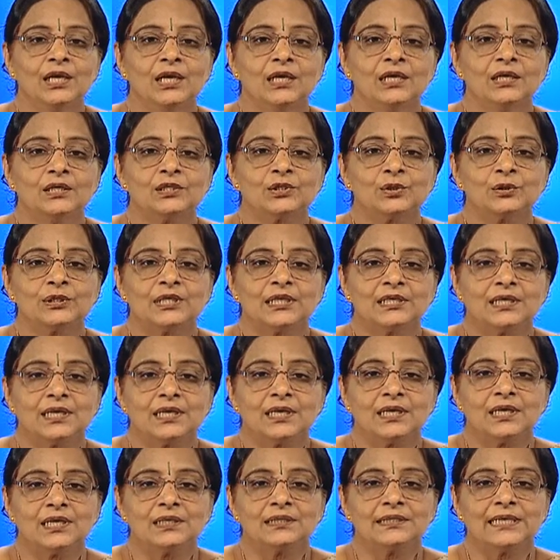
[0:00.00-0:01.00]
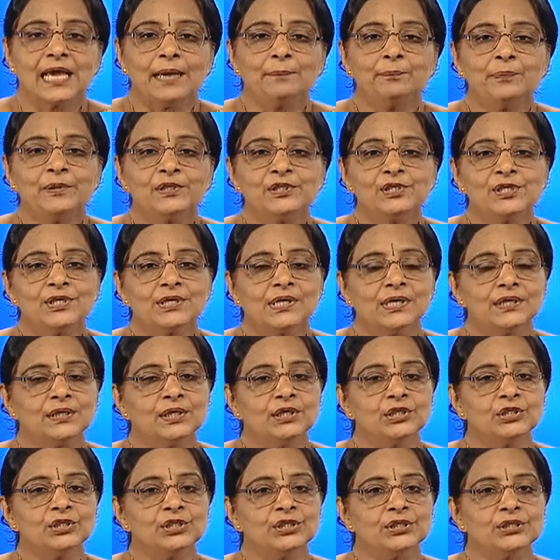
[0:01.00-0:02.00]
So, the temperature
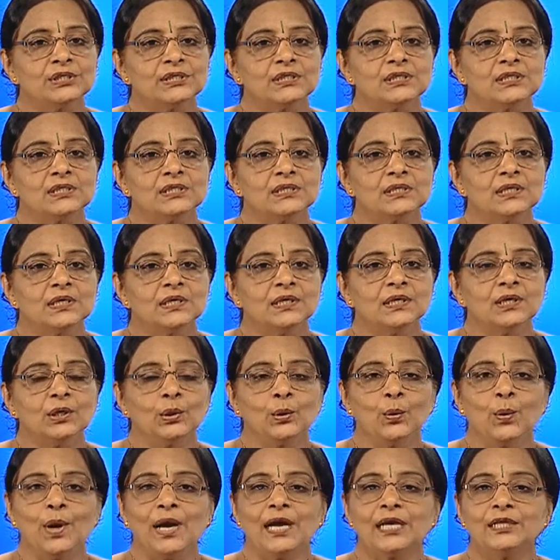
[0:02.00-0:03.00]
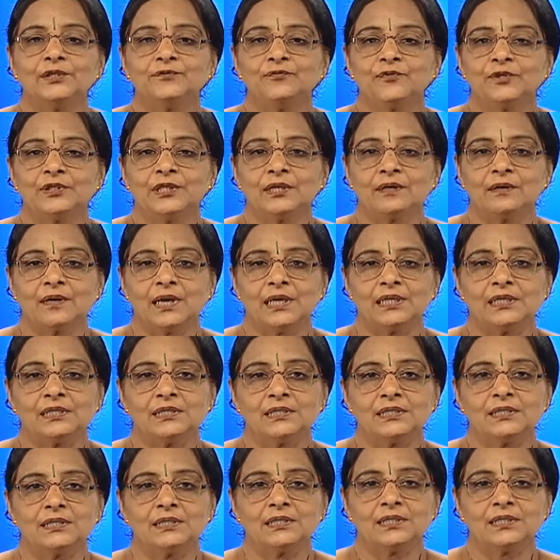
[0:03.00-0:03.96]
conditions required for the rice